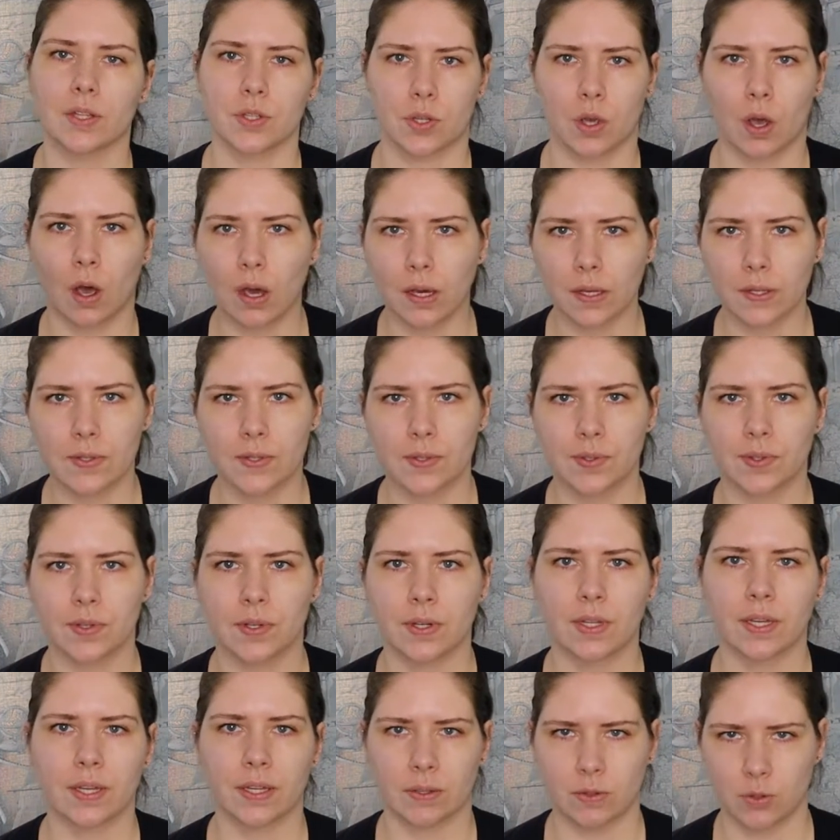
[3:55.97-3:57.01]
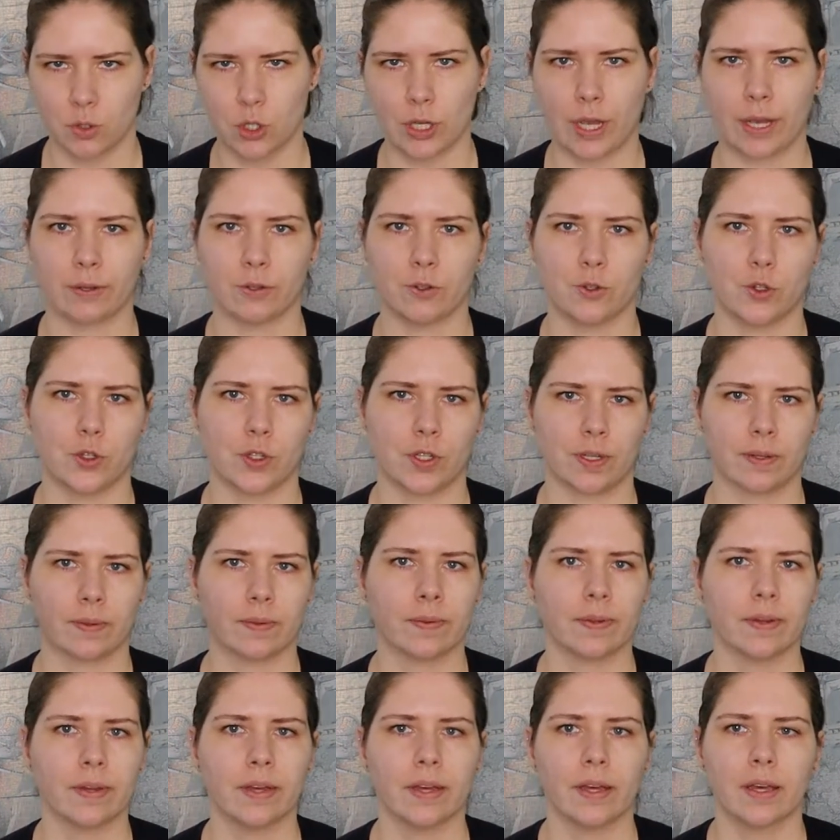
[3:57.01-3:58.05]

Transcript: toxin ingestion.